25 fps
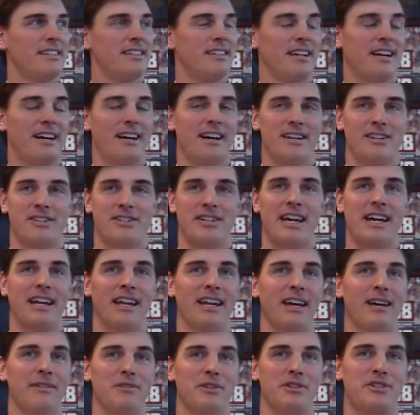gosh, I'd
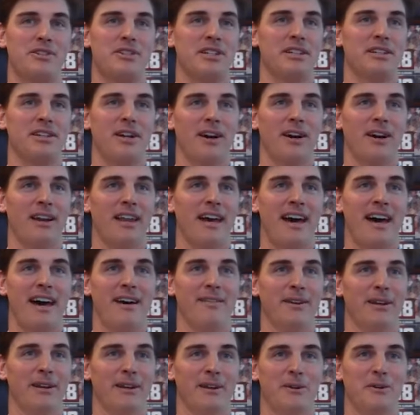love to sit there
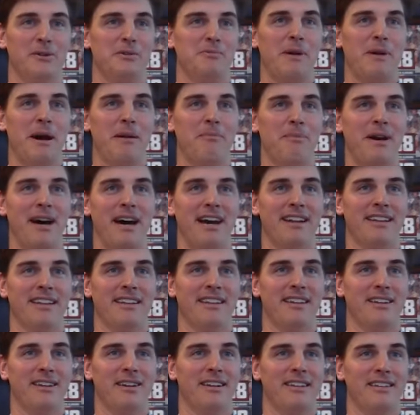live and lose my mind in
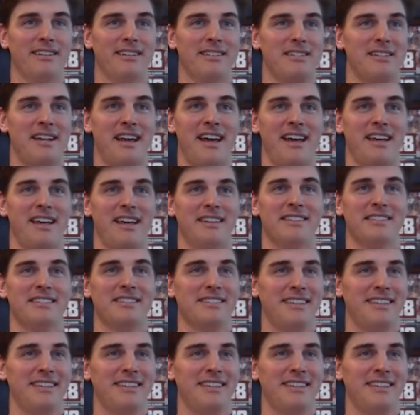the in the stands.